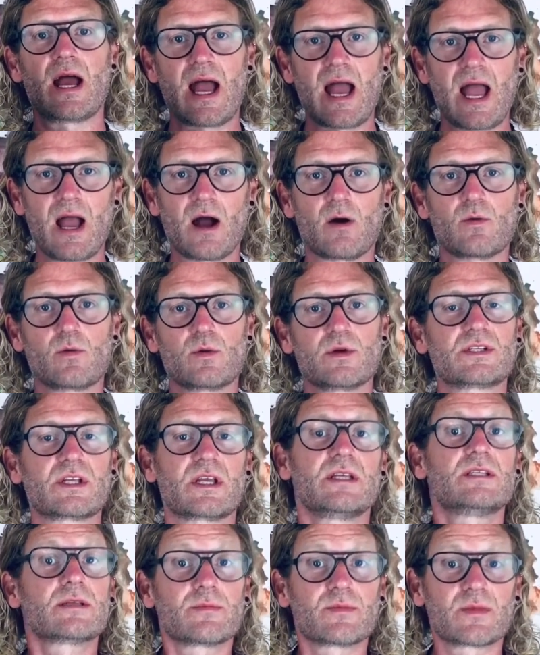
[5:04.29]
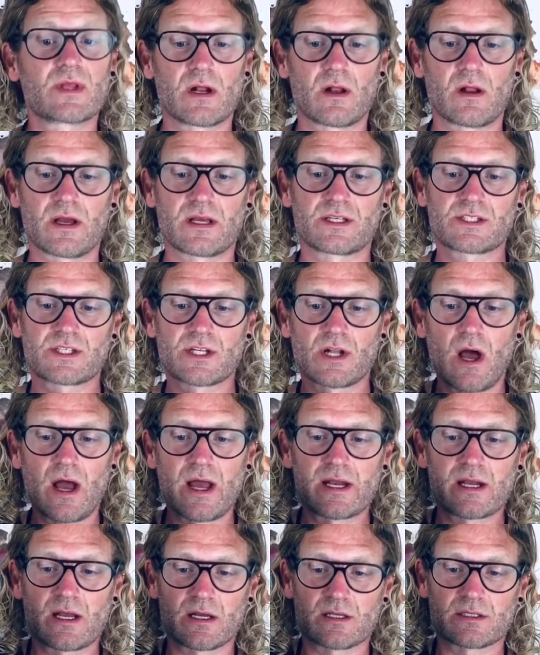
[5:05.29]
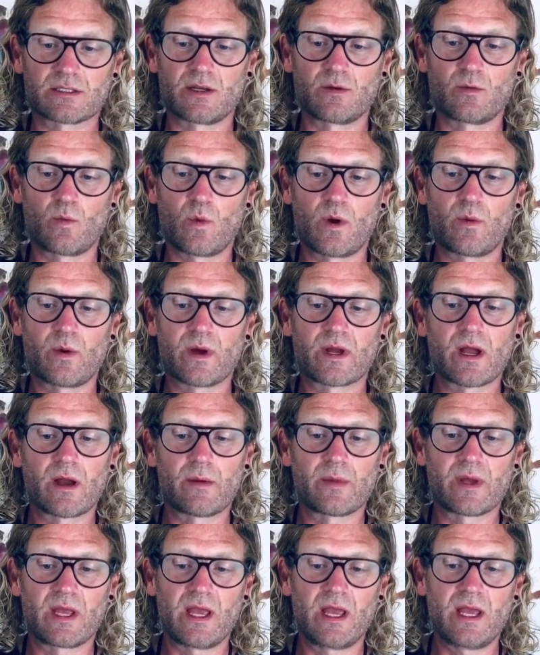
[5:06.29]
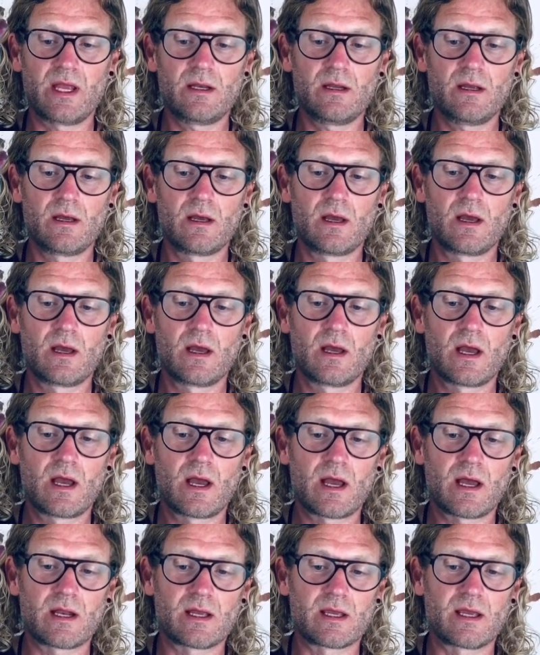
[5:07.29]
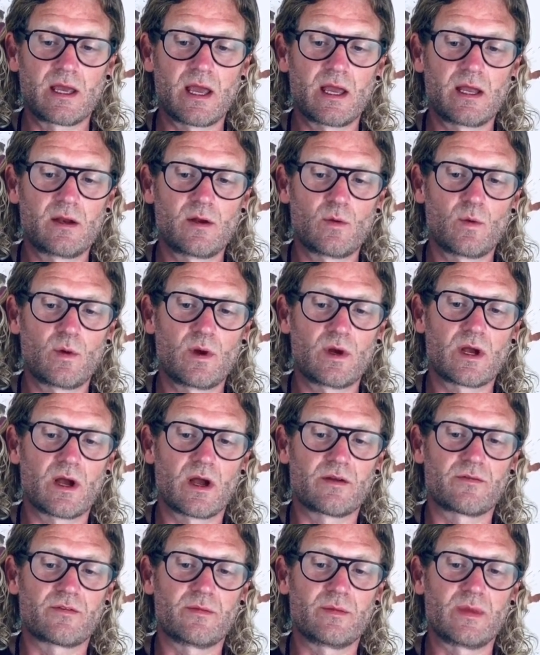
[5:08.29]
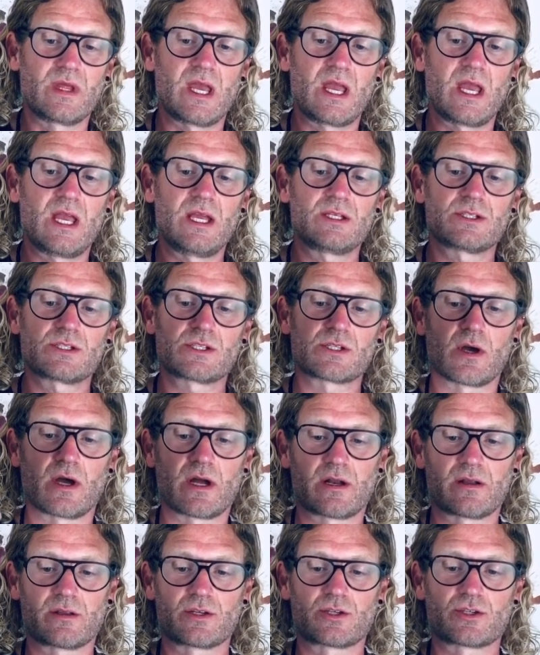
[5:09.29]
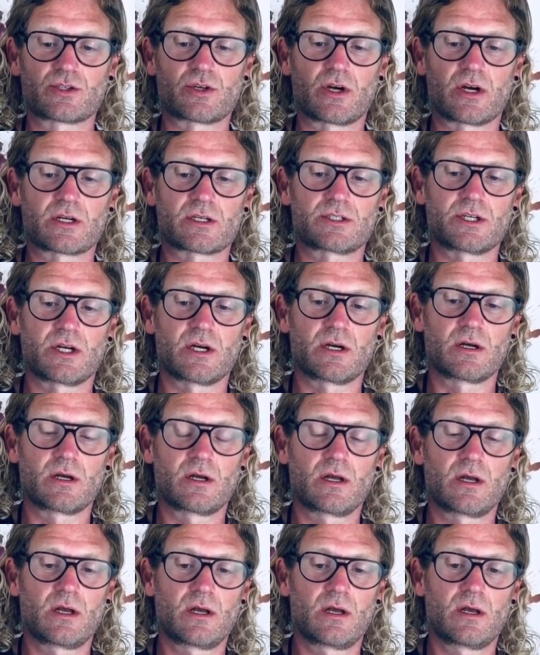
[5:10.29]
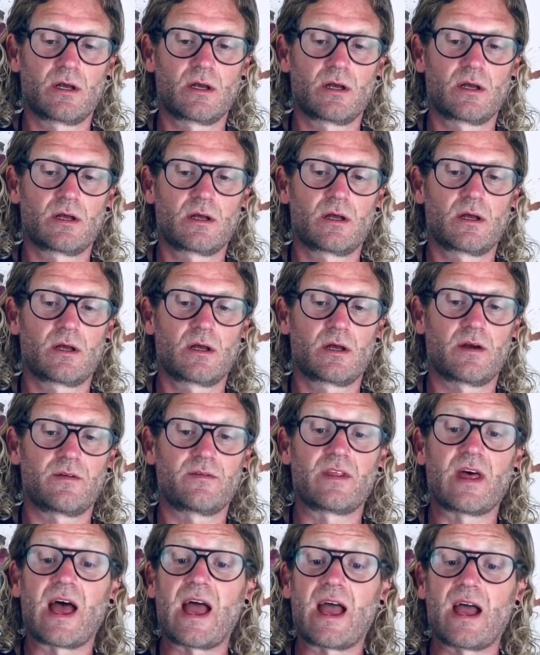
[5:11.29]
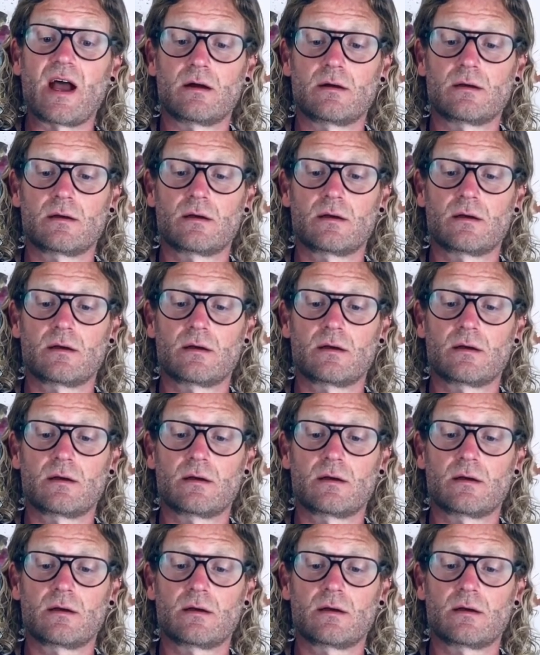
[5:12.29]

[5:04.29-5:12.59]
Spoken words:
out, we say something like slide cutting, where we're coming in and again we're going from the inside of the structure of the hair